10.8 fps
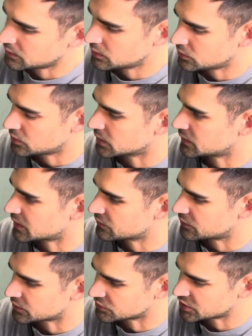You got that
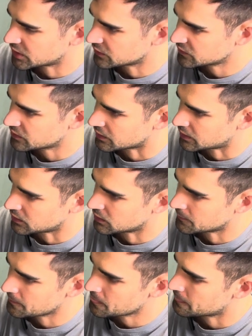for your gels
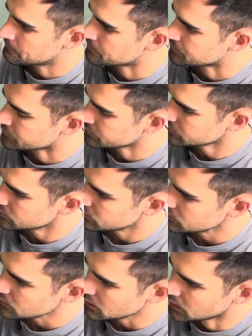and
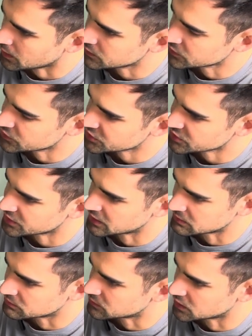nutrition
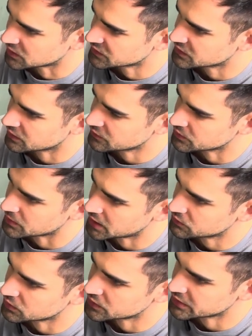and other stuff you
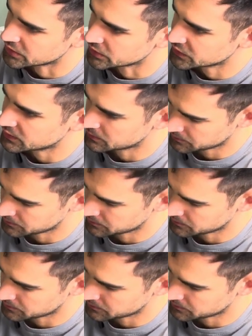might want to use.